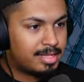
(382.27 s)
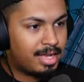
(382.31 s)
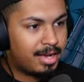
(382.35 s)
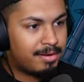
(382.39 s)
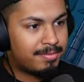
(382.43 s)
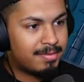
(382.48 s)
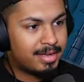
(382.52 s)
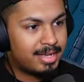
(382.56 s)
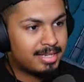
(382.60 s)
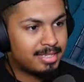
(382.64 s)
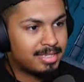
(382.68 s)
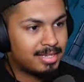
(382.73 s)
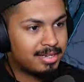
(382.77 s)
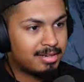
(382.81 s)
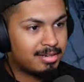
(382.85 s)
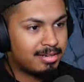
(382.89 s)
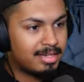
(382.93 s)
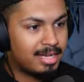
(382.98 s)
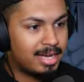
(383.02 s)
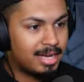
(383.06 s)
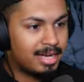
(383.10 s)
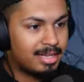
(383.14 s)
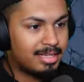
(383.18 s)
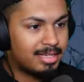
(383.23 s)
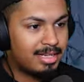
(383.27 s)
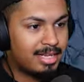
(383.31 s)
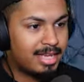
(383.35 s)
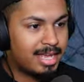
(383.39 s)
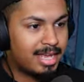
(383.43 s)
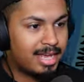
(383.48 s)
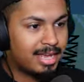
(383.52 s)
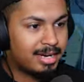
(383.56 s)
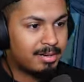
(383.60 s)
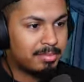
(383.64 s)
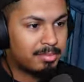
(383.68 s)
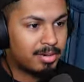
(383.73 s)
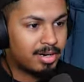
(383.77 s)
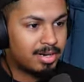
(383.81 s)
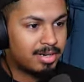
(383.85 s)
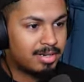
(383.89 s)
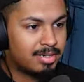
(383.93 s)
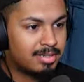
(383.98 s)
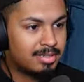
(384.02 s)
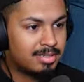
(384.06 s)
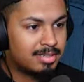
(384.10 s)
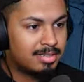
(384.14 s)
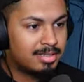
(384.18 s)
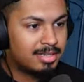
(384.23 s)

How fast he gonna die? Look at him, bro.